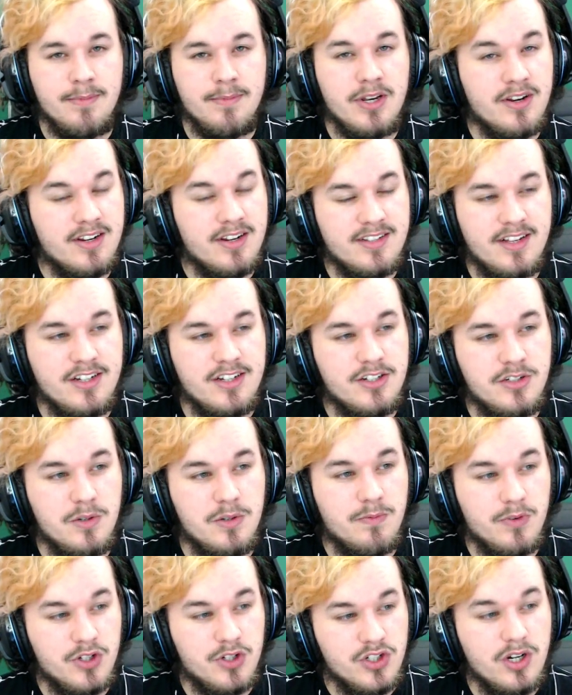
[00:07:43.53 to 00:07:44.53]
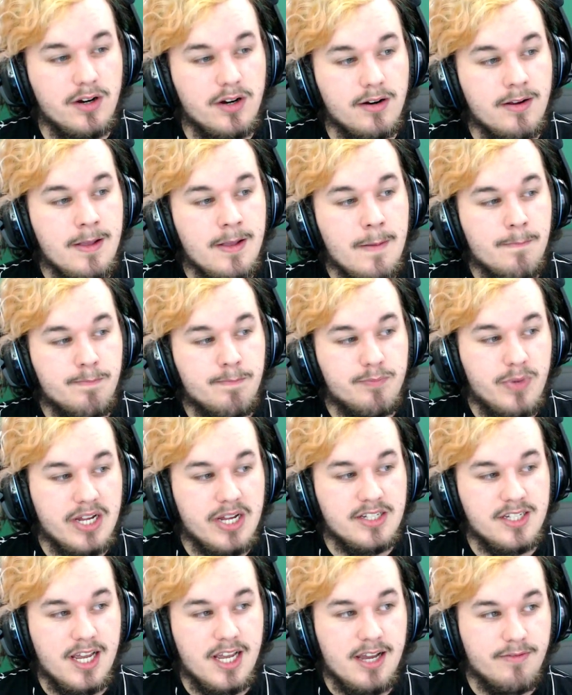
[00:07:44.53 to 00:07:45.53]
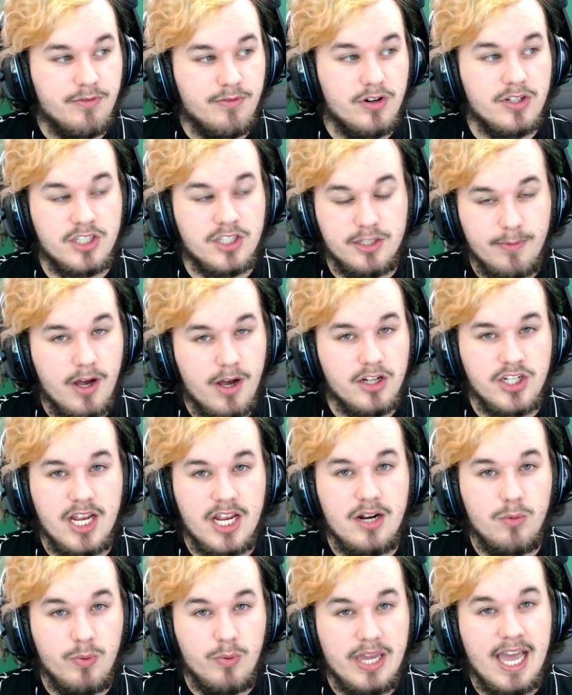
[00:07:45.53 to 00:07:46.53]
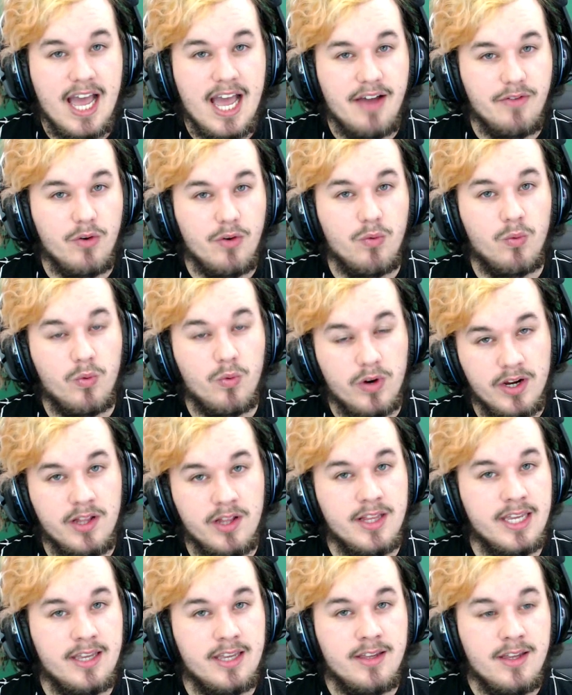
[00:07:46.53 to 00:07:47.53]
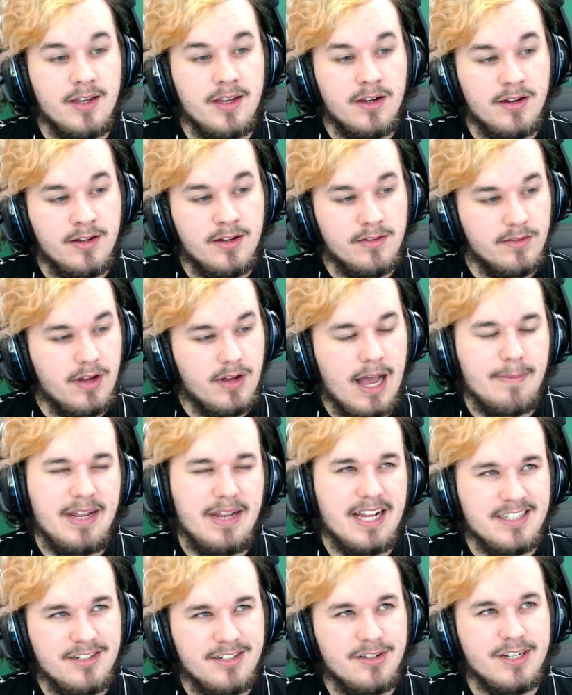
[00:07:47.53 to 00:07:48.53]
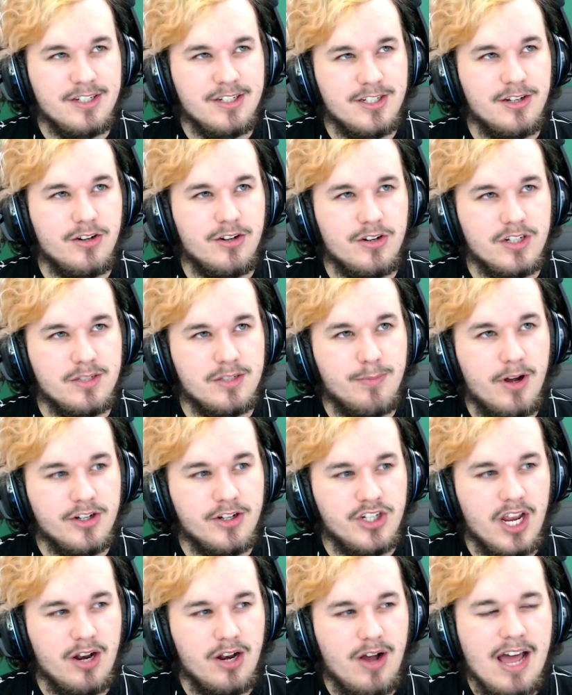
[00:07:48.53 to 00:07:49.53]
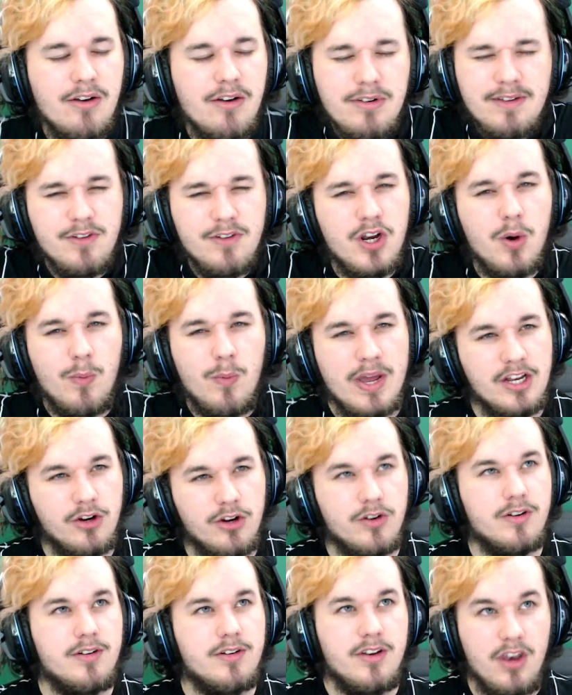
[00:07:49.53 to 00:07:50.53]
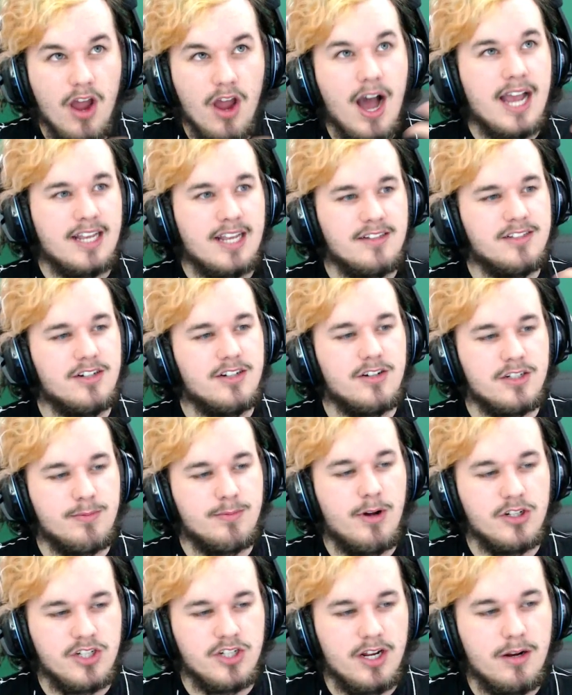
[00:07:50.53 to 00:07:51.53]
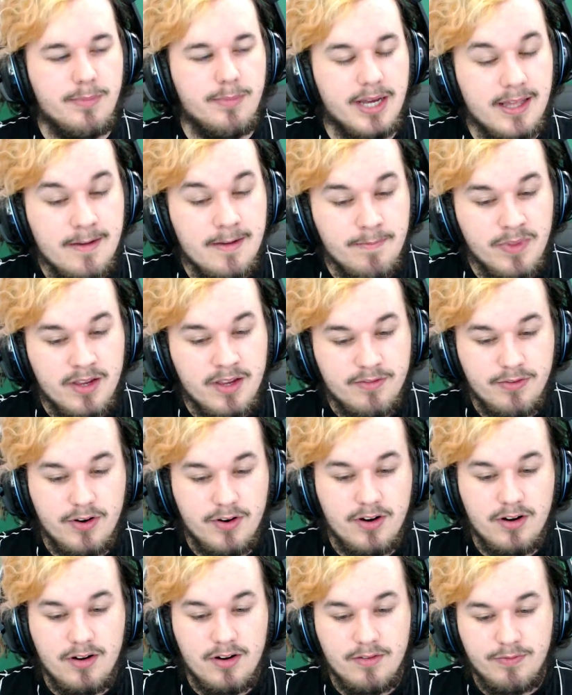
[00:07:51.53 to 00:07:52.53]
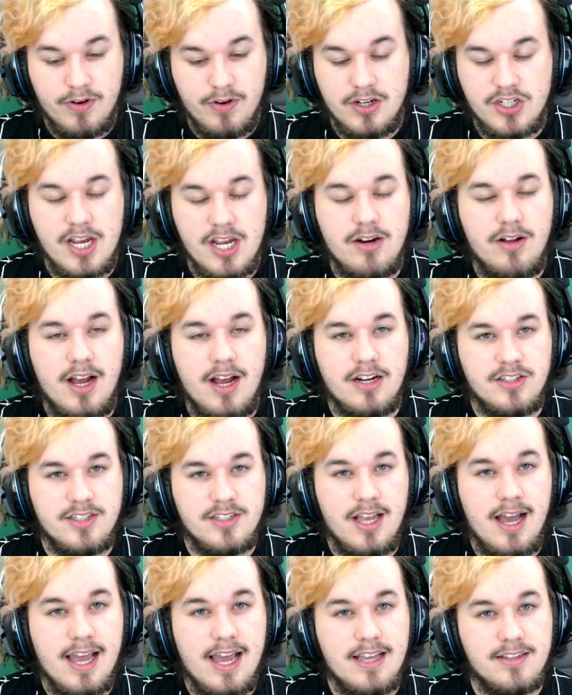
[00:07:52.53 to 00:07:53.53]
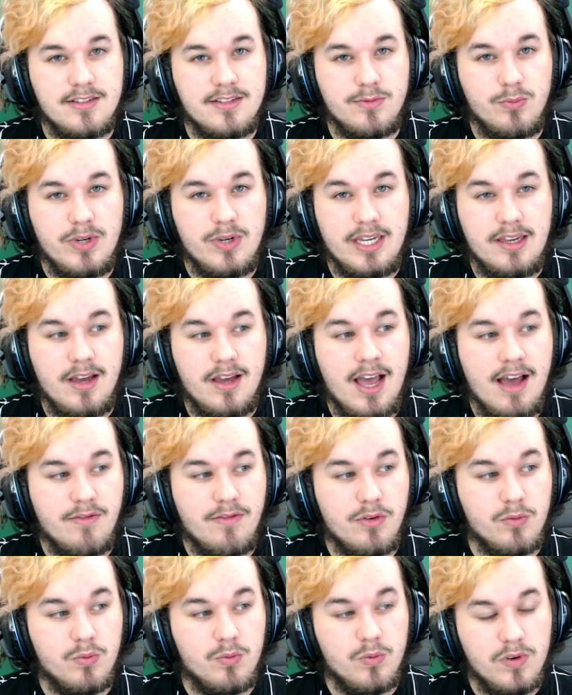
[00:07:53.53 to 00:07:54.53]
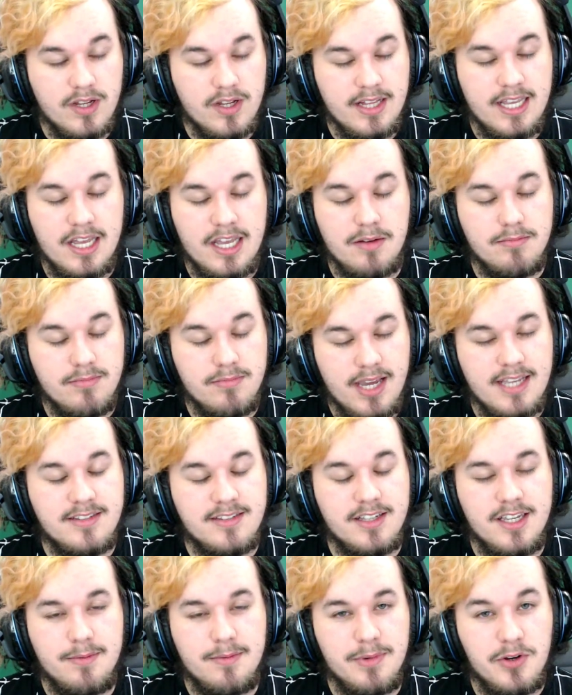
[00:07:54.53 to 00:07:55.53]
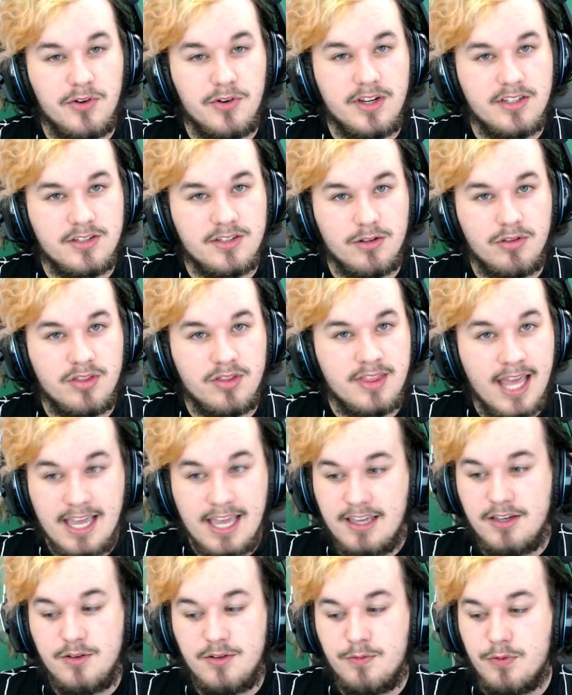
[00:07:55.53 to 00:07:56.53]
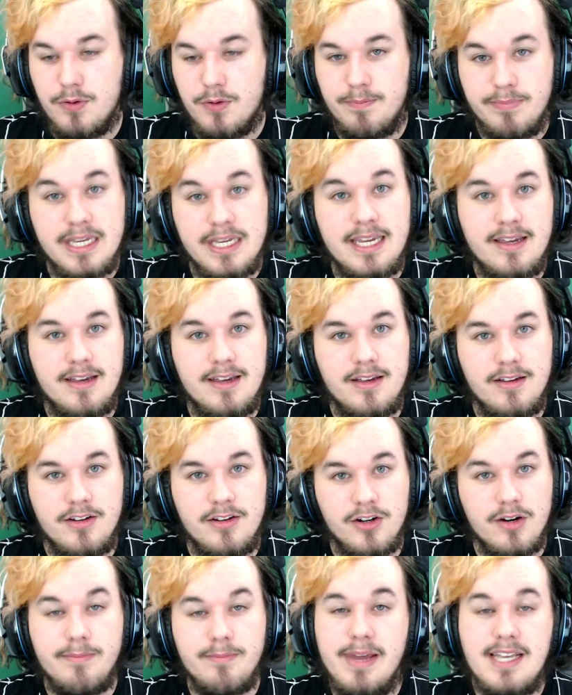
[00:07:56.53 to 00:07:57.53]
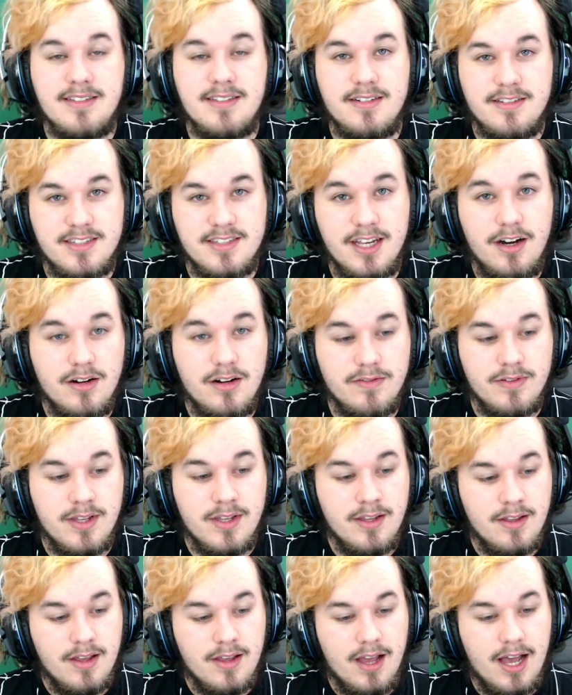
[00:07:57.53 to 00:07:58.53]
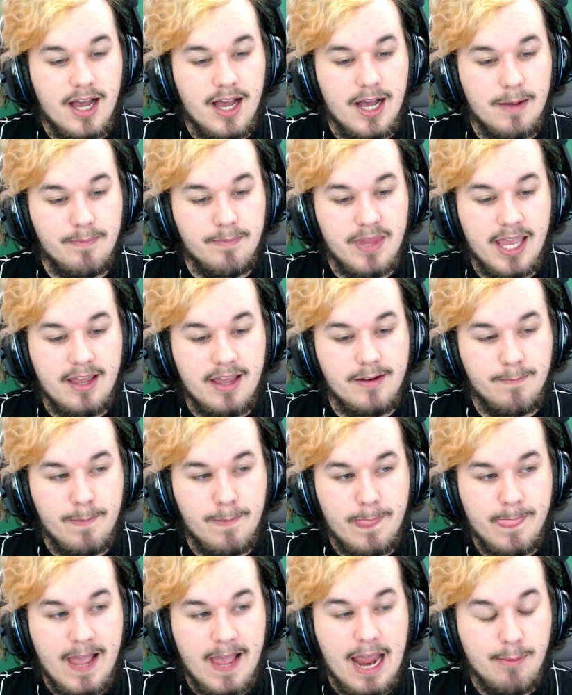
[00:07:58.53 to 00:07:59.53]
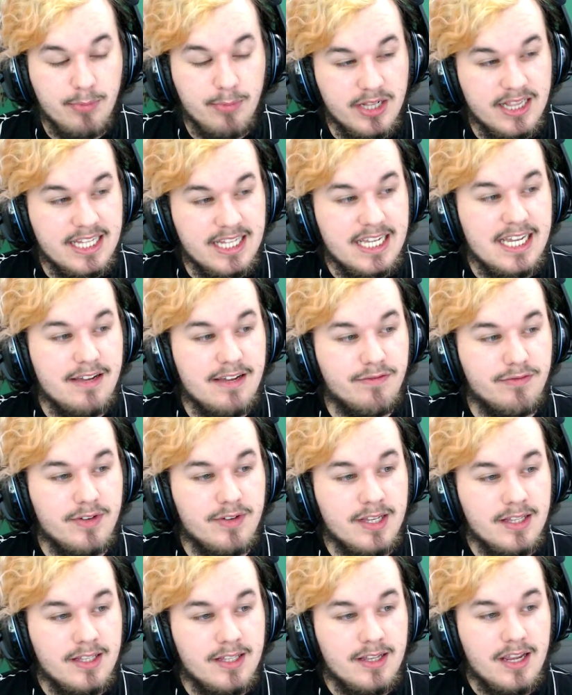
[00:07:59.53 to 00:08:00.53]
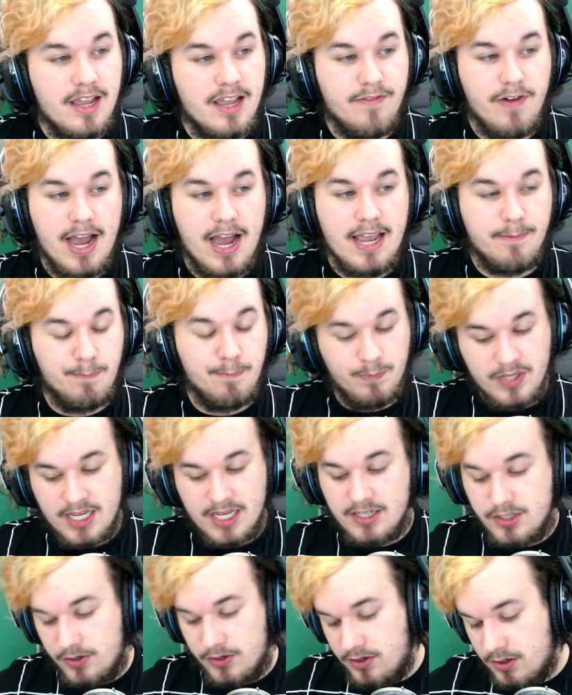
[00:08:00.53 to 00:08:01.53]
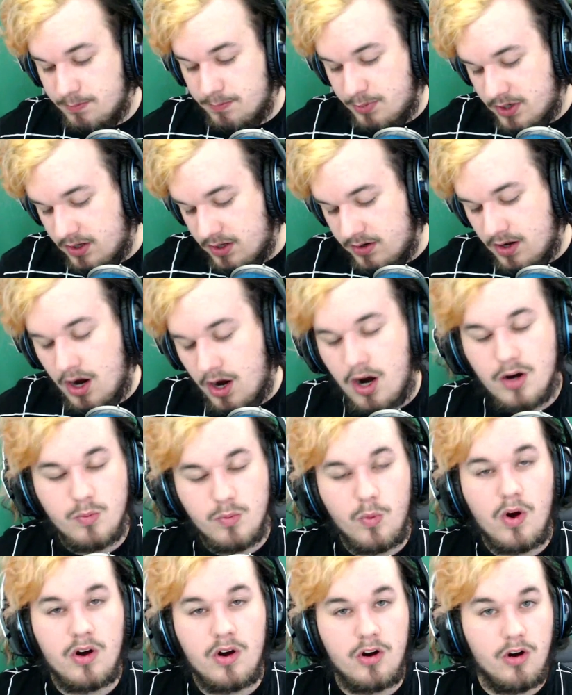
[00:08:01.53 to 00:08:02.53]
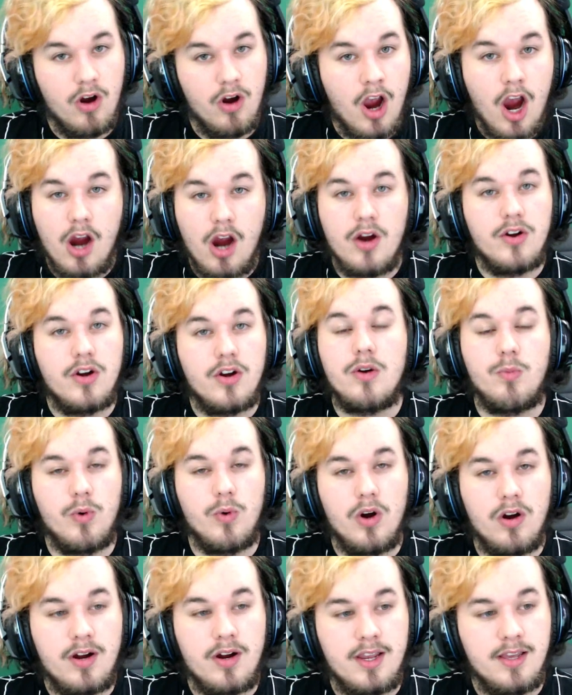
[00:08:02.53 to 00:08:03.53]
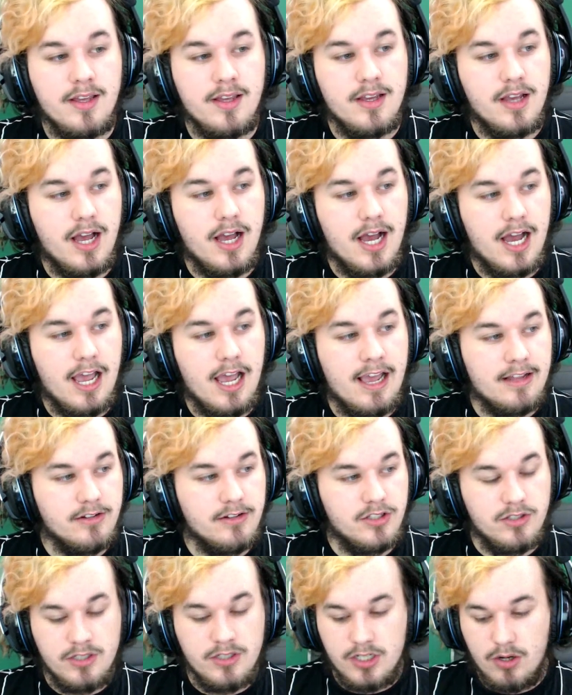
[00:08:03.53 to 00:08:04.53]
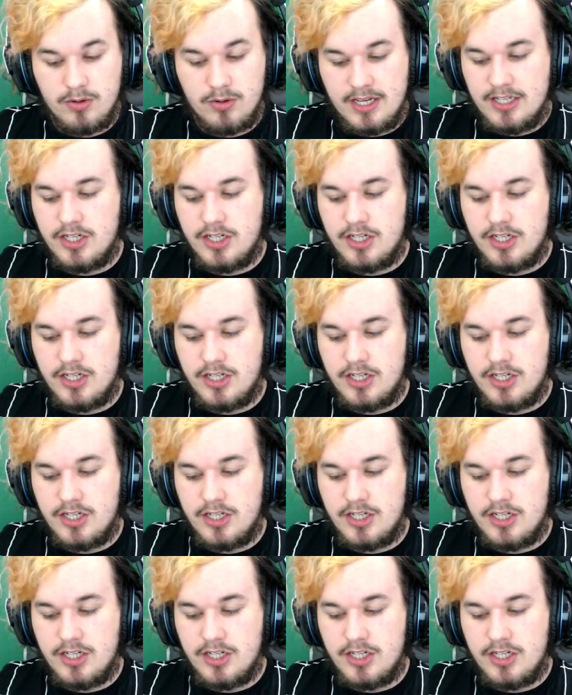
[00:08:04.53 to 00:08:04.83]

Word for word: communities on YouTube for sure, but um, for a small channel, we have a really, I mean, I still consider it a small channel. I don't even know when you're not considered a small channel, but for, for a channel our size, we have a really amazing community. So thank you for being your amazing self. Um, and I believe if I continue to put in hard work or harder work, uh, and, you know,